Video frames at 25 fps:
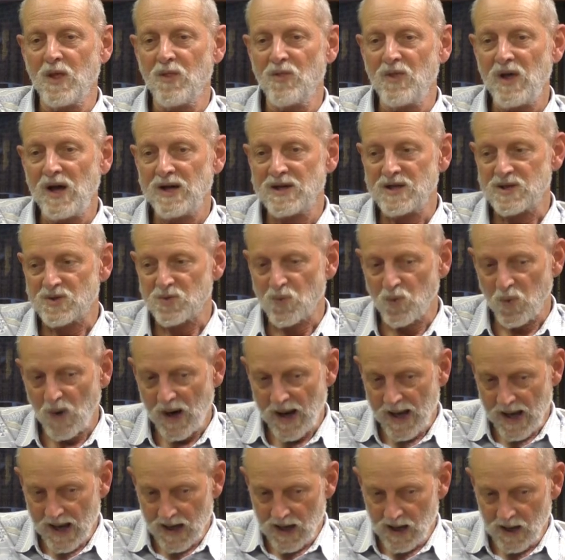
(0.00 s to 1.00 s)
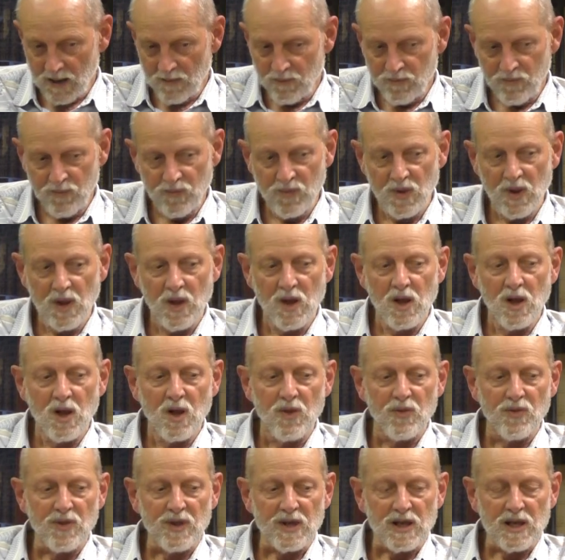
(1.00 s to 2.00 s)
And that is where
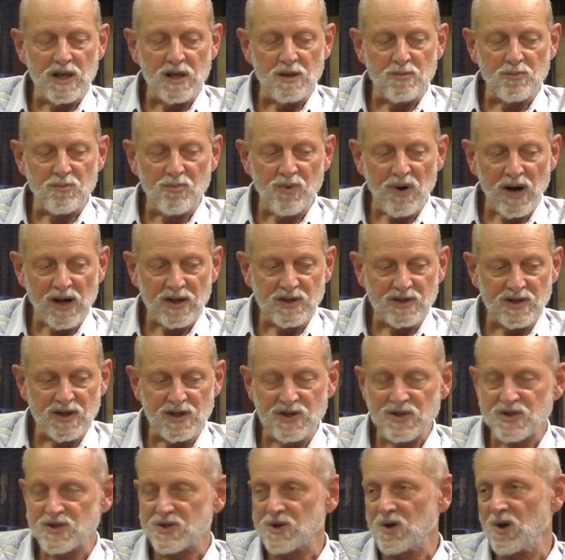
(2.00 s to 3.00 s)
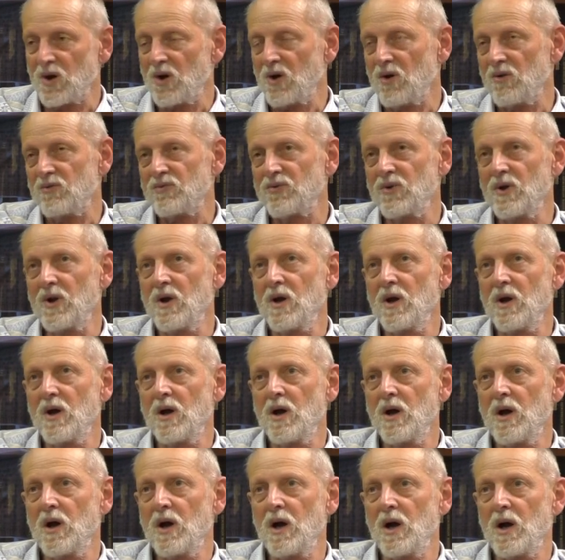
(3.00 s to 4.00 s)
the practice of
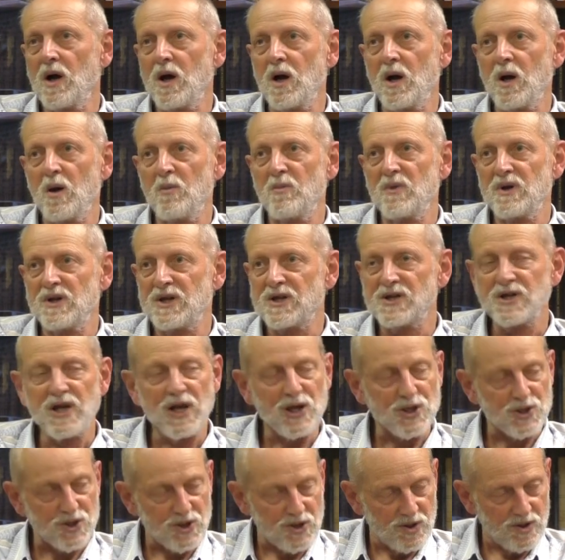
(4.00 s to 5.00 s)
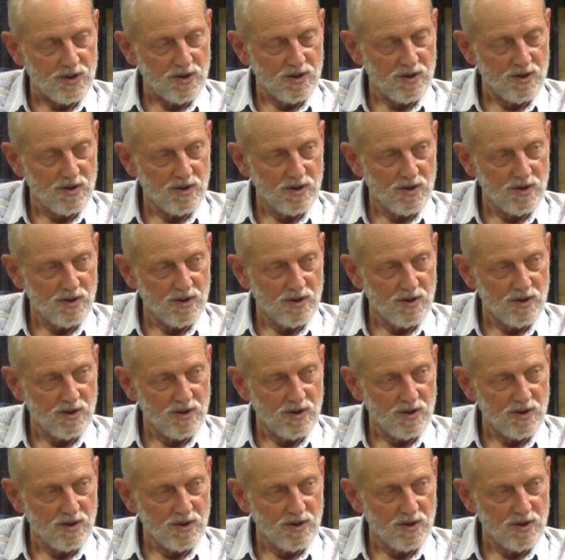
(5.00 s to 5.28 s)
uh, meditation